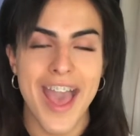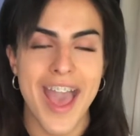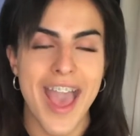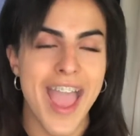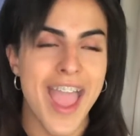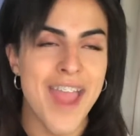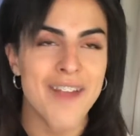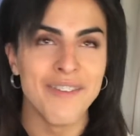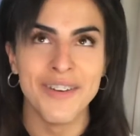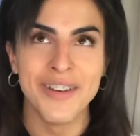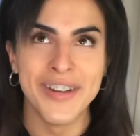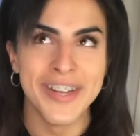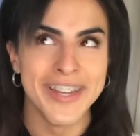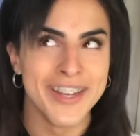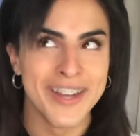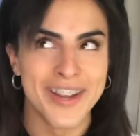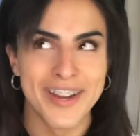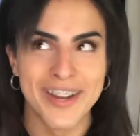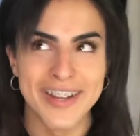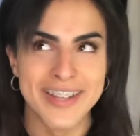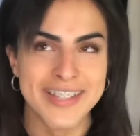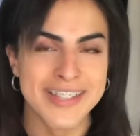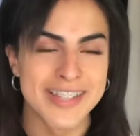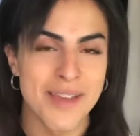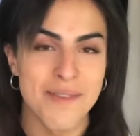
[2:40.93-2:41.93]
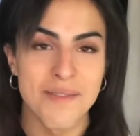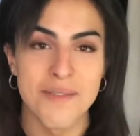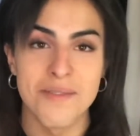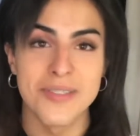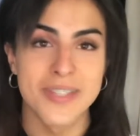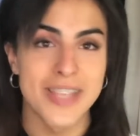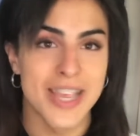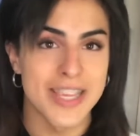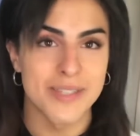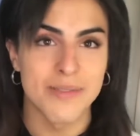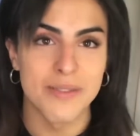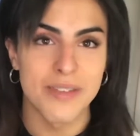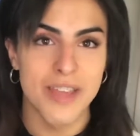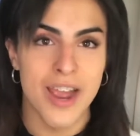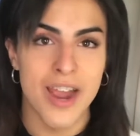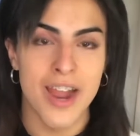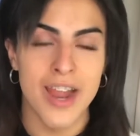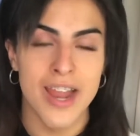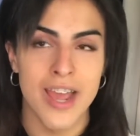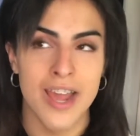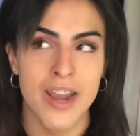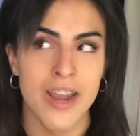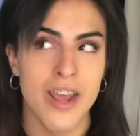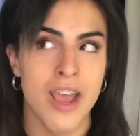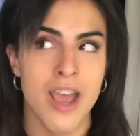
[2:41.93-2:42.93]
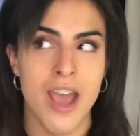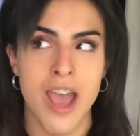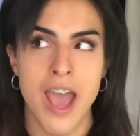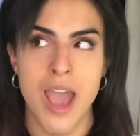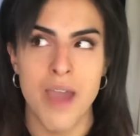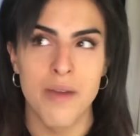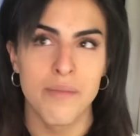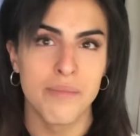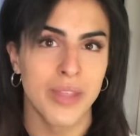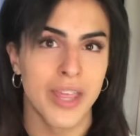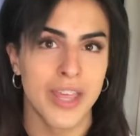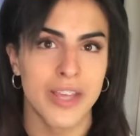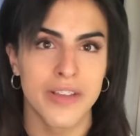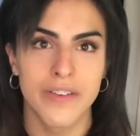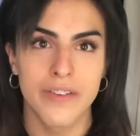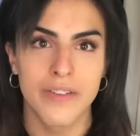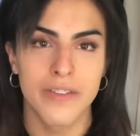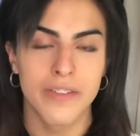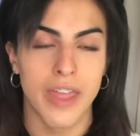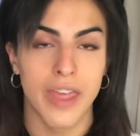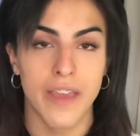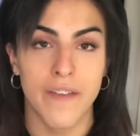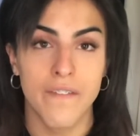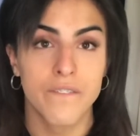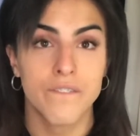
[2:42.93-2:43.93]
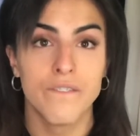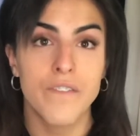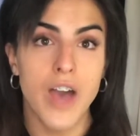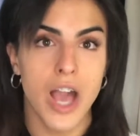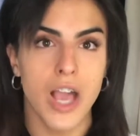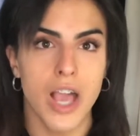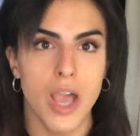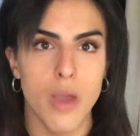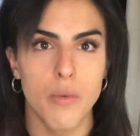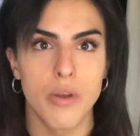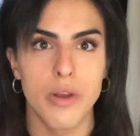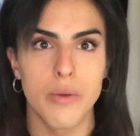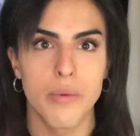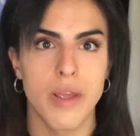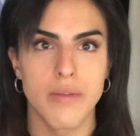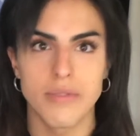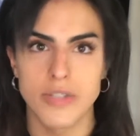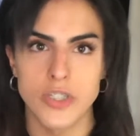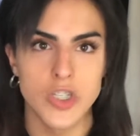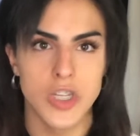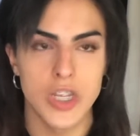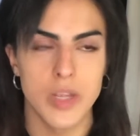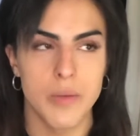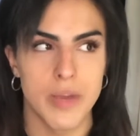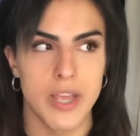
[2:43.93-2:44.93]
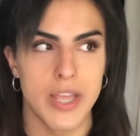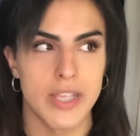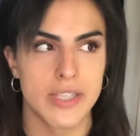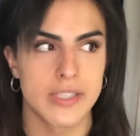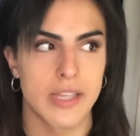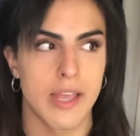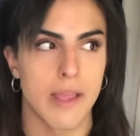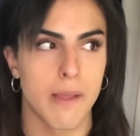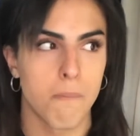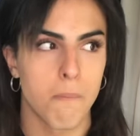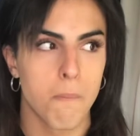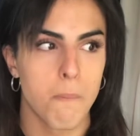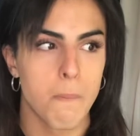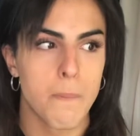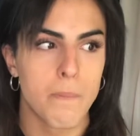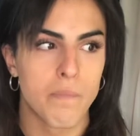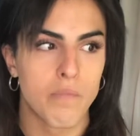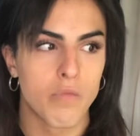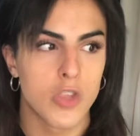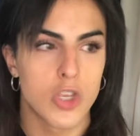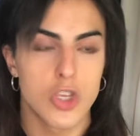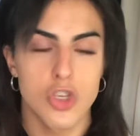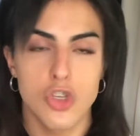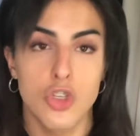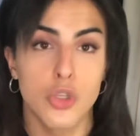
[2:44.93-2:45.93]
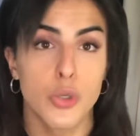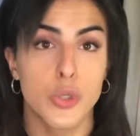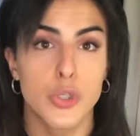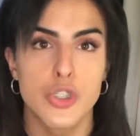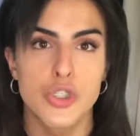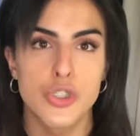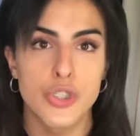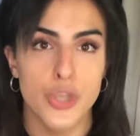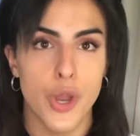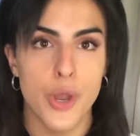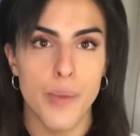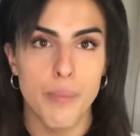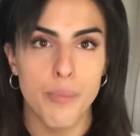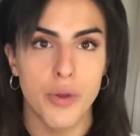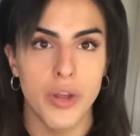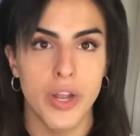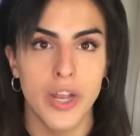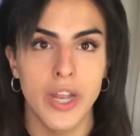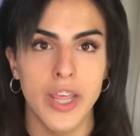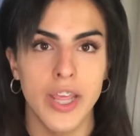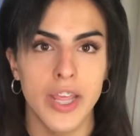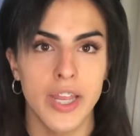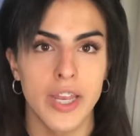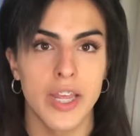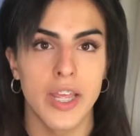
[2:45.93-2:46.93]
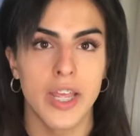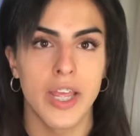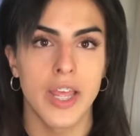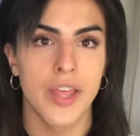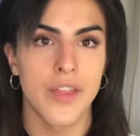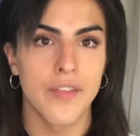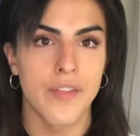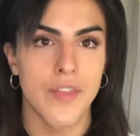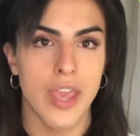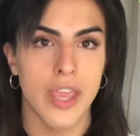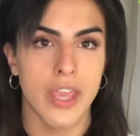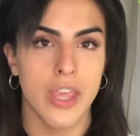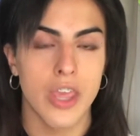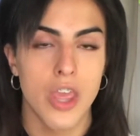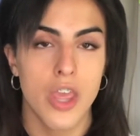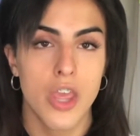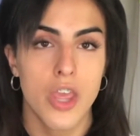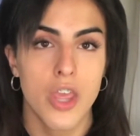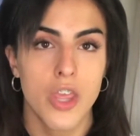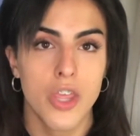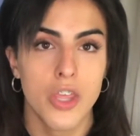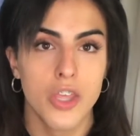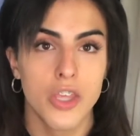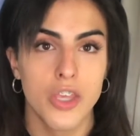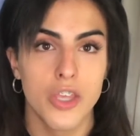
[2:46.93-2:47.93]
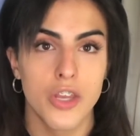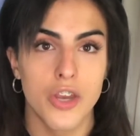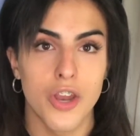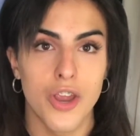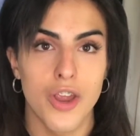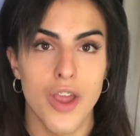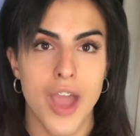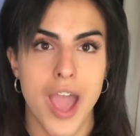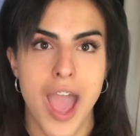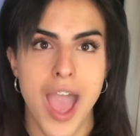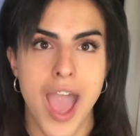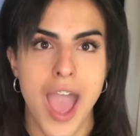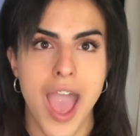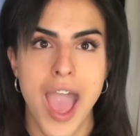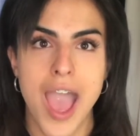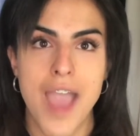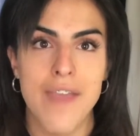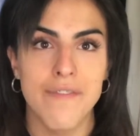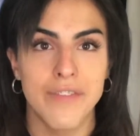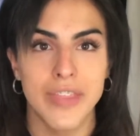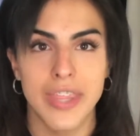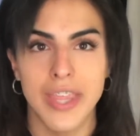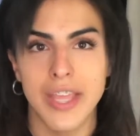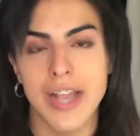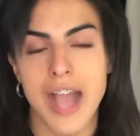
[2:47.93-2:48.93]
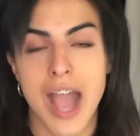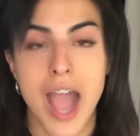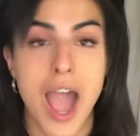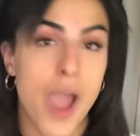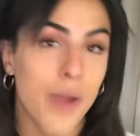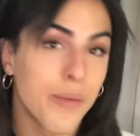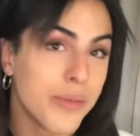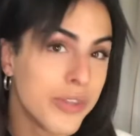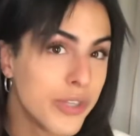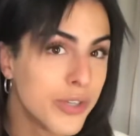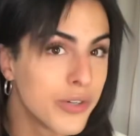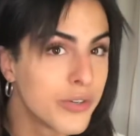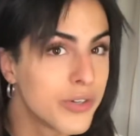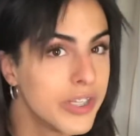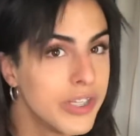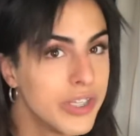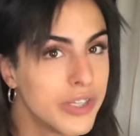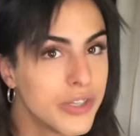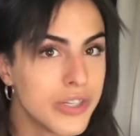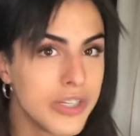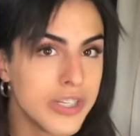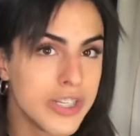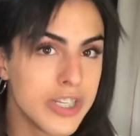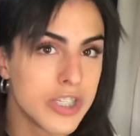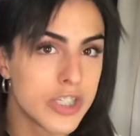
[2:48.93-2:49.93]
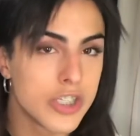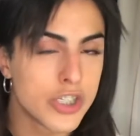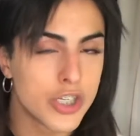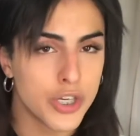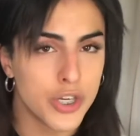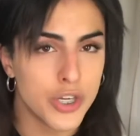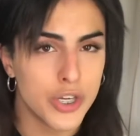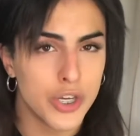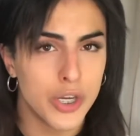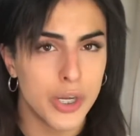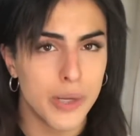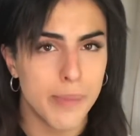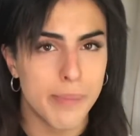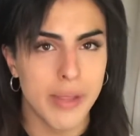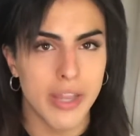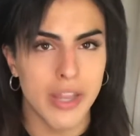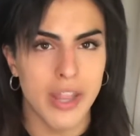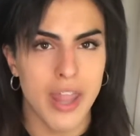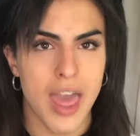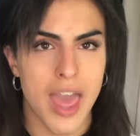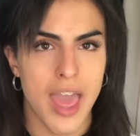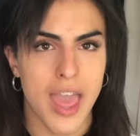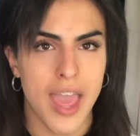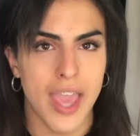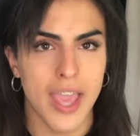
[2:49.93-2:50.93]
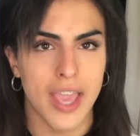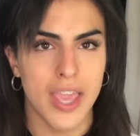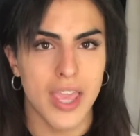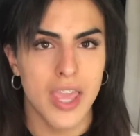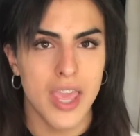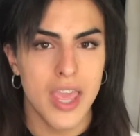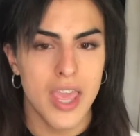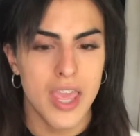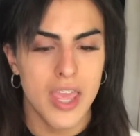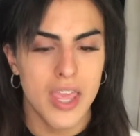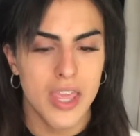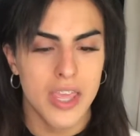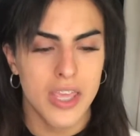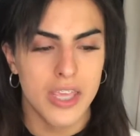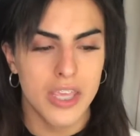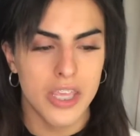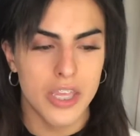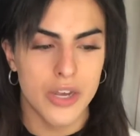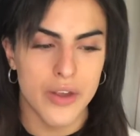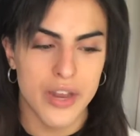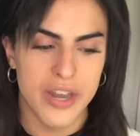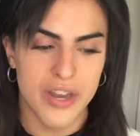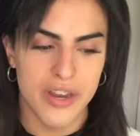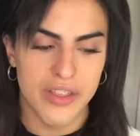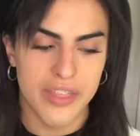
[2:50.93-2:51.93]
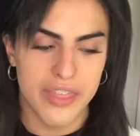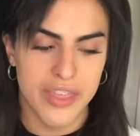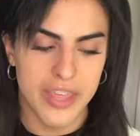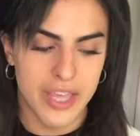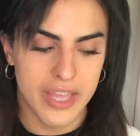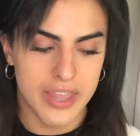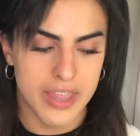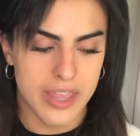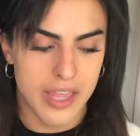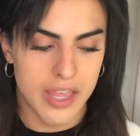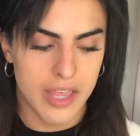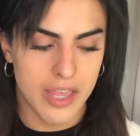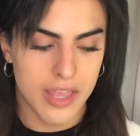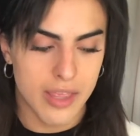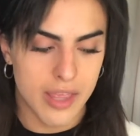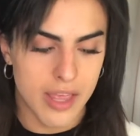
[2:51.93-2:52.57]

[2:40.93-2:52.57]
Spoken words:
everyone knows I'm obsessed with Ariana. I'd be like, fuck, I want to wear what she wears. Like, she looks so pretty in it. And, like, you know, I feel like I would look really good in it too. But, like, you know, I don't think that